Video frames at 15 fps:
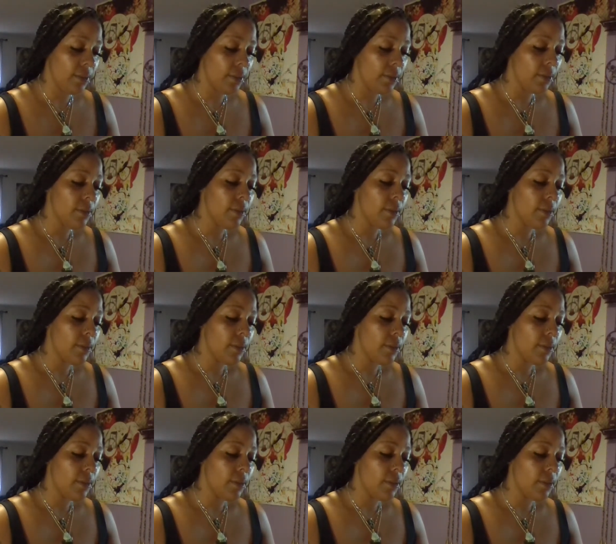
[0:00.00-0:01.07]

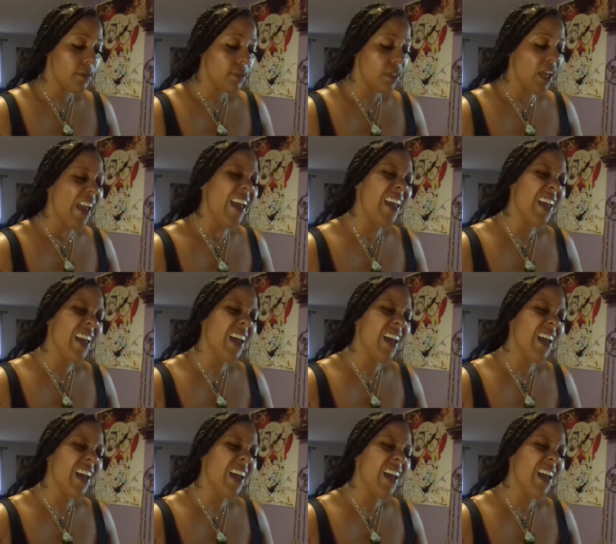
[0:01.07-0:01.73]
(silence)